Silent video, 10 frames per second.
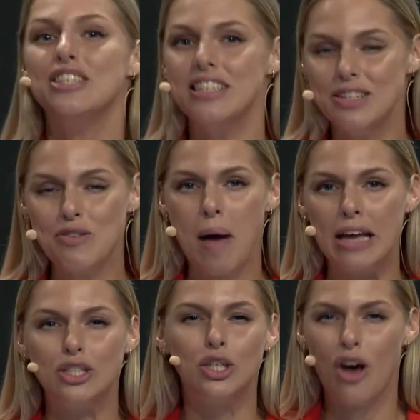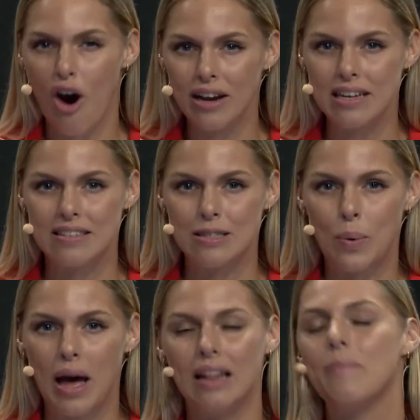just as a reminder to the audience as
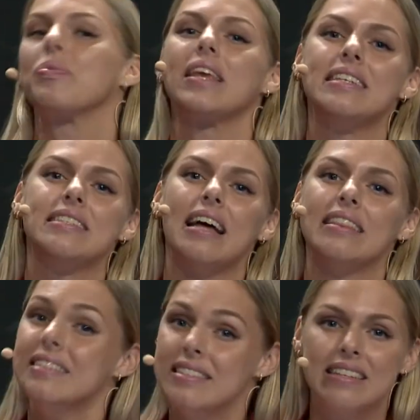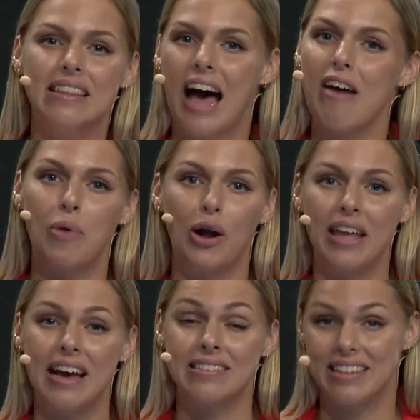well, is that this is a live
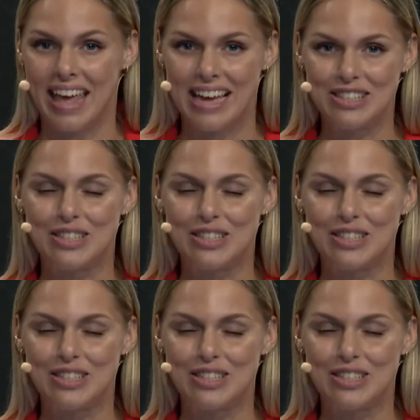broadcast again.